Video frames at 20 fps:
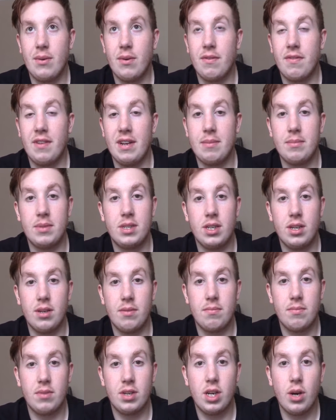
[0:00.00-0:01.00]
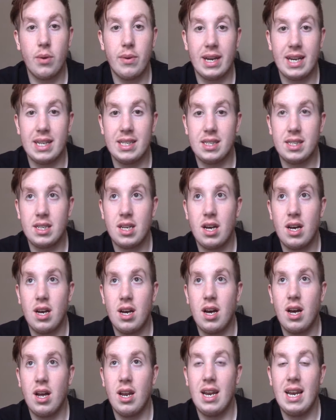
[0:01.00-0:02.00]
for him to go against,
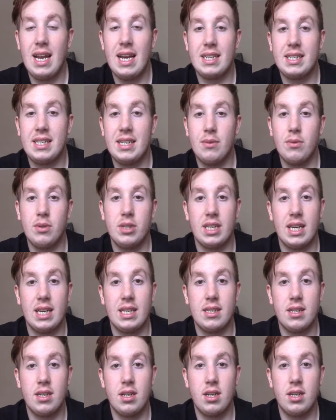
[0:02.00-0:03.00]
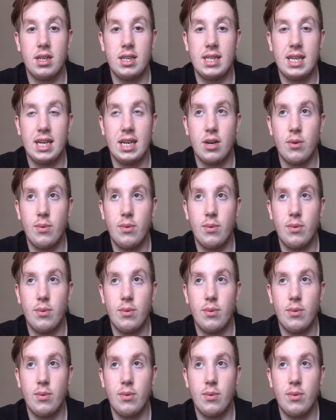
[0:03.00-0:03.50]
unless it was against an Undertaker,